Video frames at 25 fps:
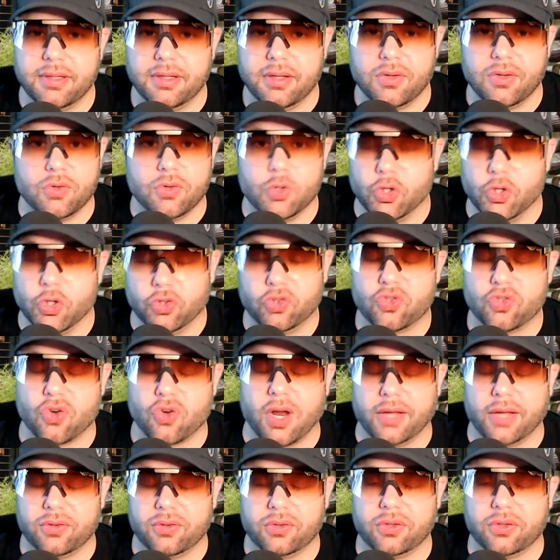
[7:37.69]
just
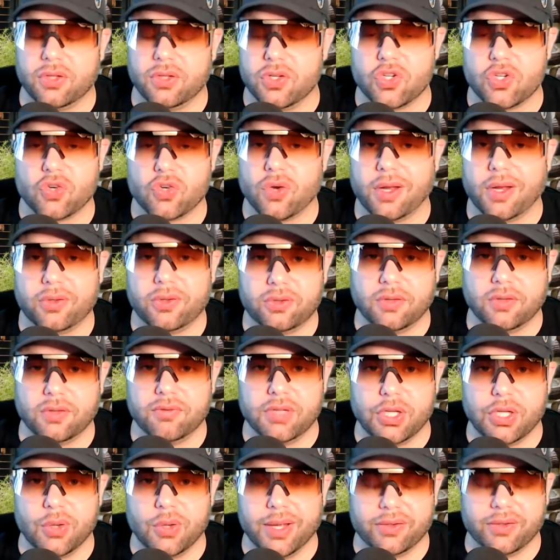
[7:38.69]
the trust of the
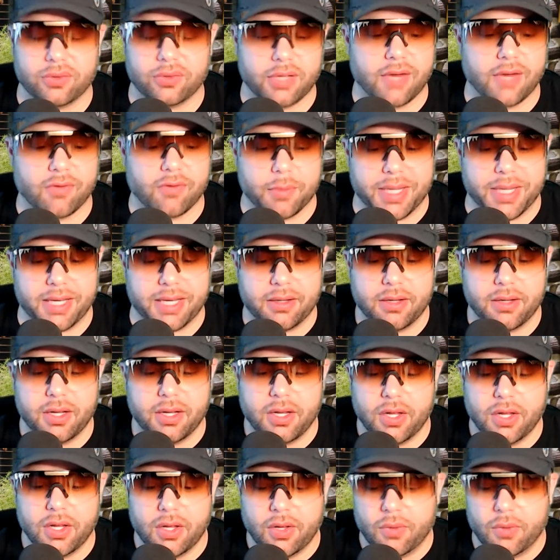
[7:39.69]
U.S. government.
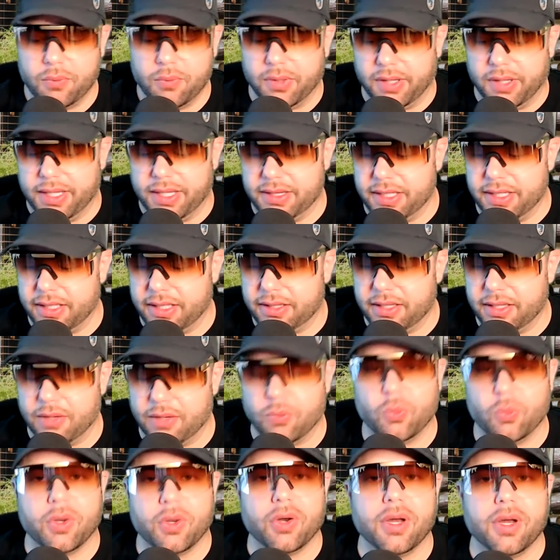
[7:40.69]
Well, I think that
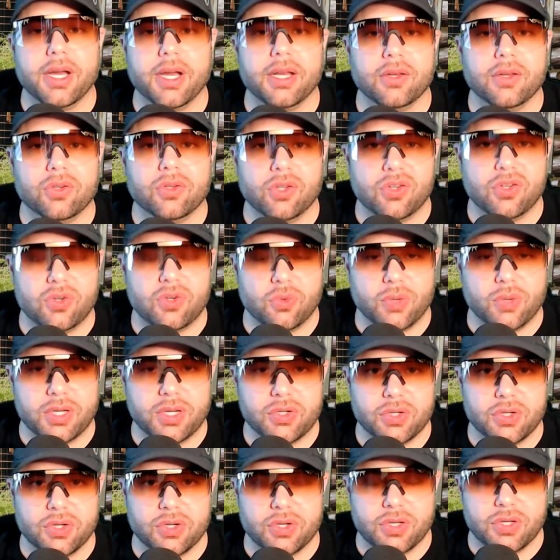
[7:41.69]
we're in a
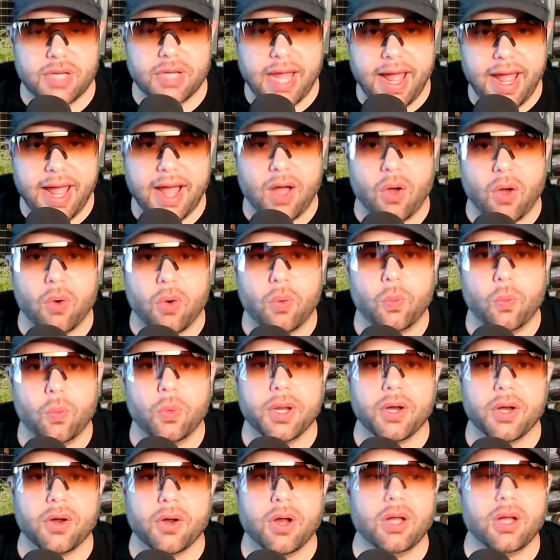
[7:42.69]
situation now
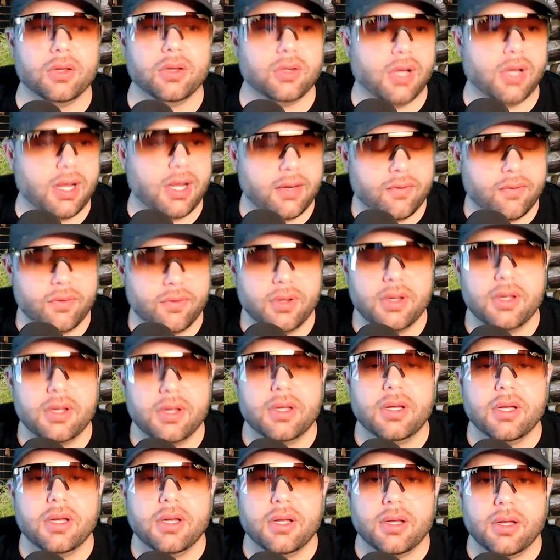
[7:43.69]
where a lot
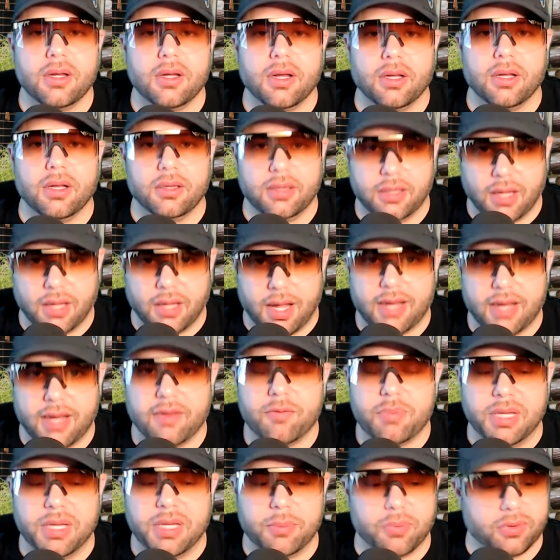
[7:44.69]
of
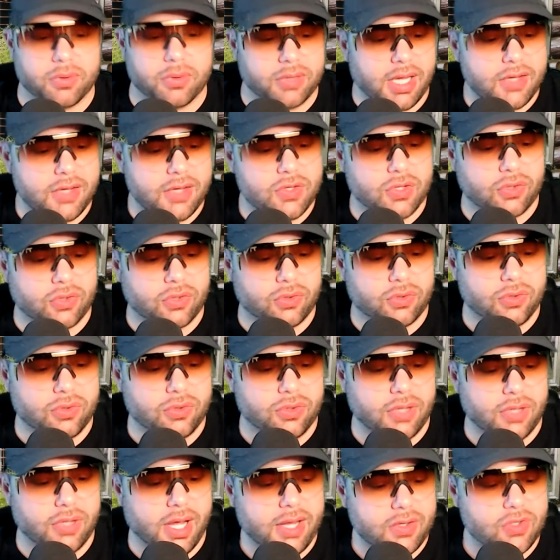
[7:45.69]
people, not
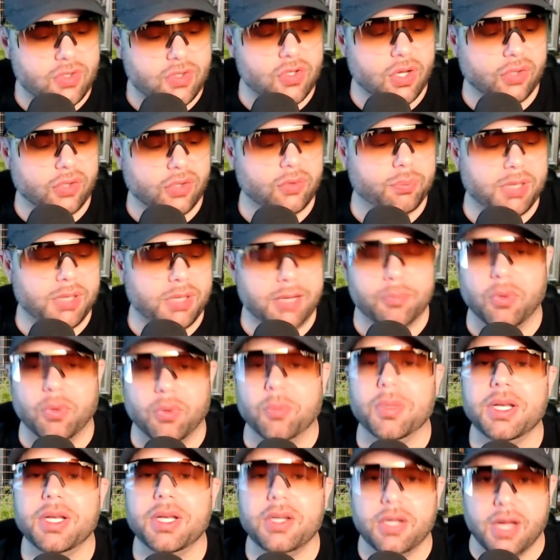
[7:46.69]
just people,
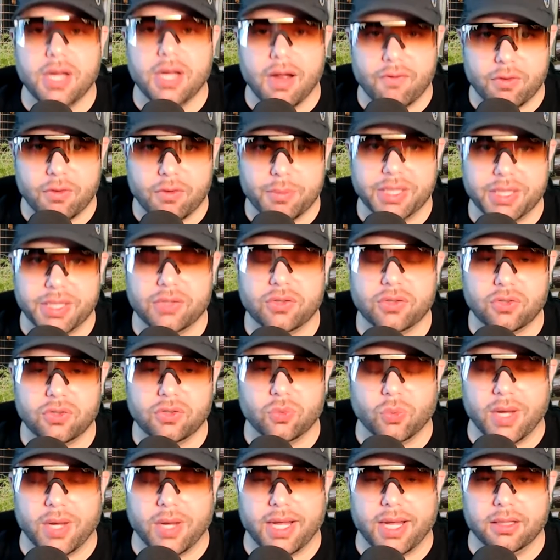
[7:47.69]
but governments as
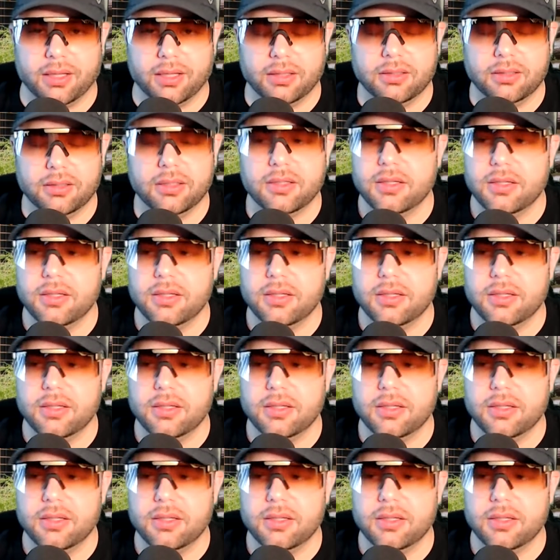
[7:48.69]
well,